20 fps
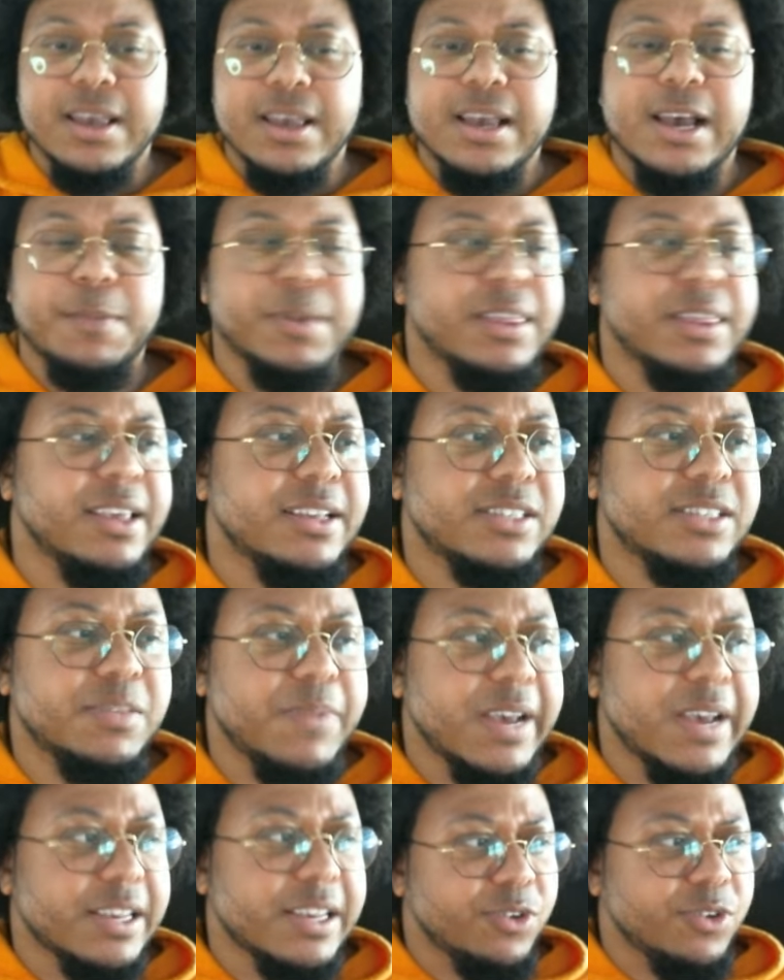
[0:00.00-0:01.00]
I think it
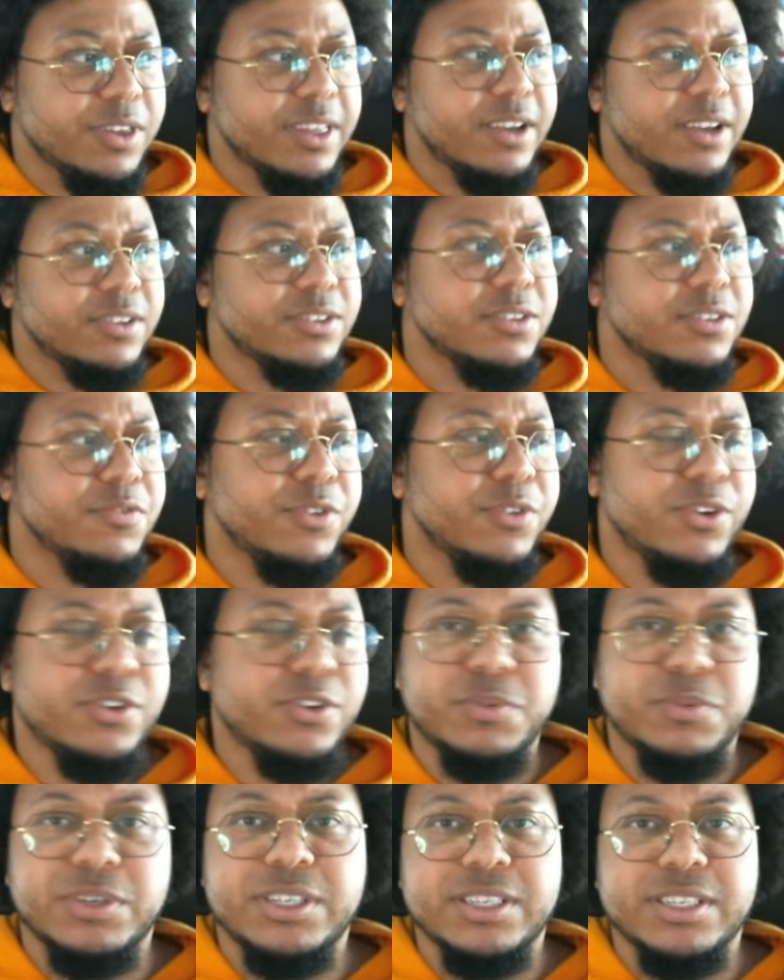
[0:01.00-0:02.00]
surpassed 3,000
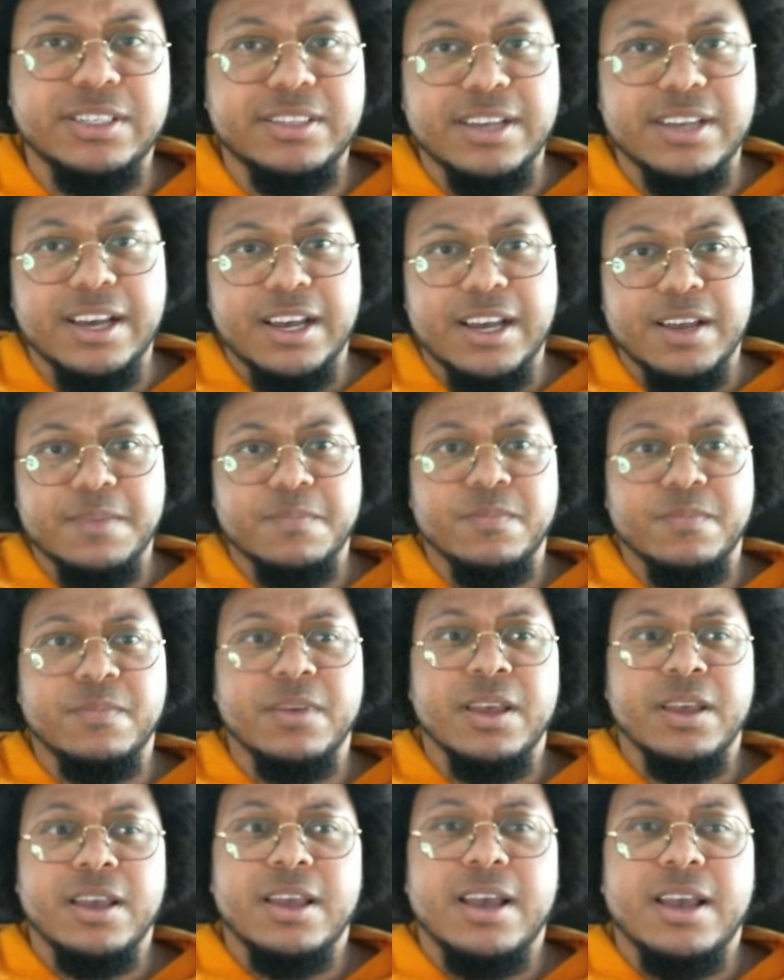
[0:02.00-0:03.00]
views, which is
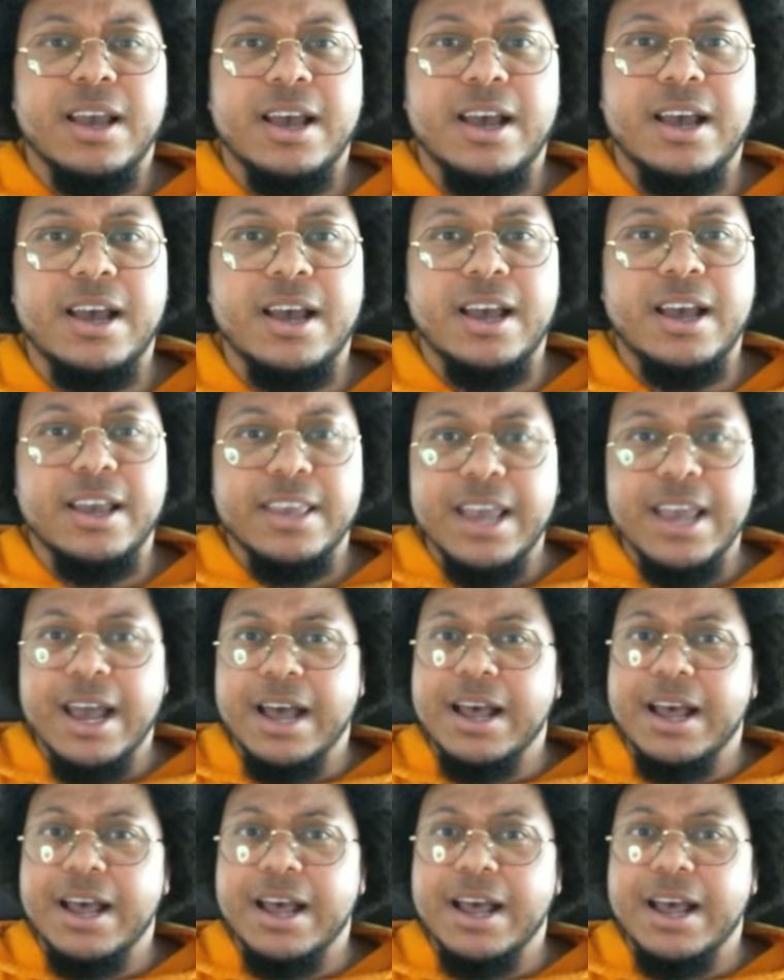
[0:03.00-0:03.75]
yeah,